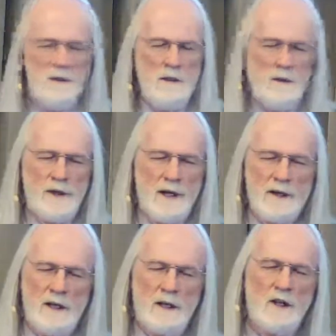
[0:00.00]
Without
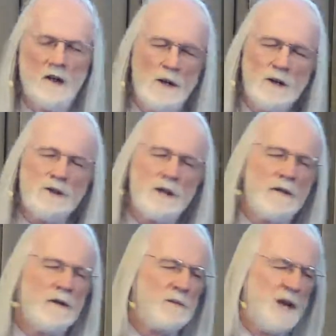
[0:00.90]
the incursion of
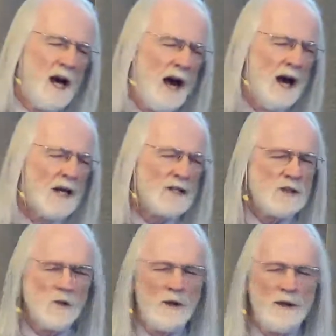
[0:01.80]
the past or
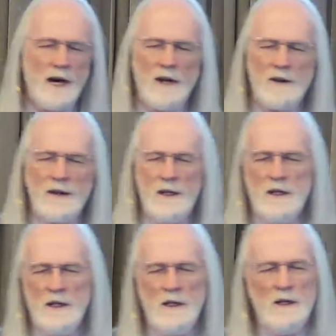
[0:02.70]
without the
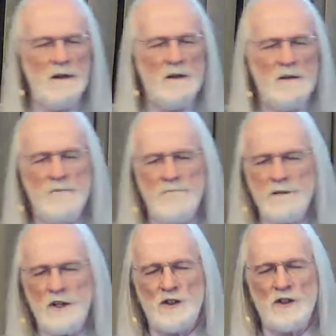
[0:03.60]

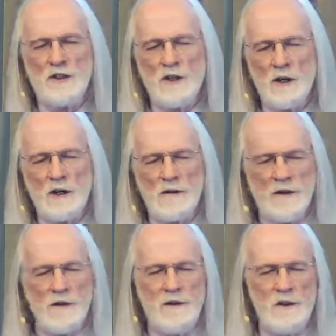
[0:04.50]
concern for
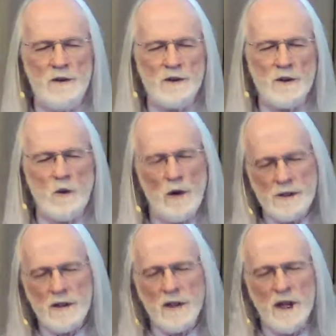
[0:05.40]
the future. What is
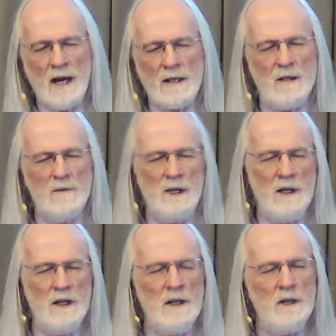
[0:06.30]
it like to be
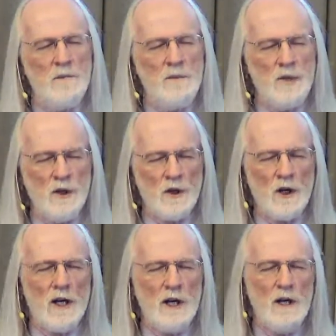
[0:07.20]

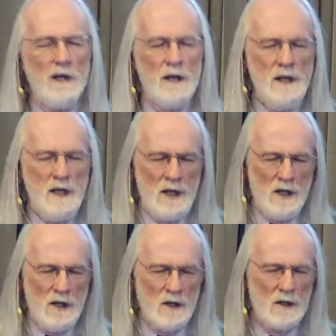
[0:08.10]
purely
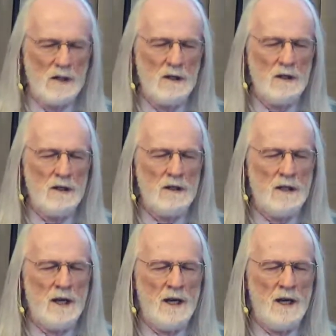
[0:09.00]
here now?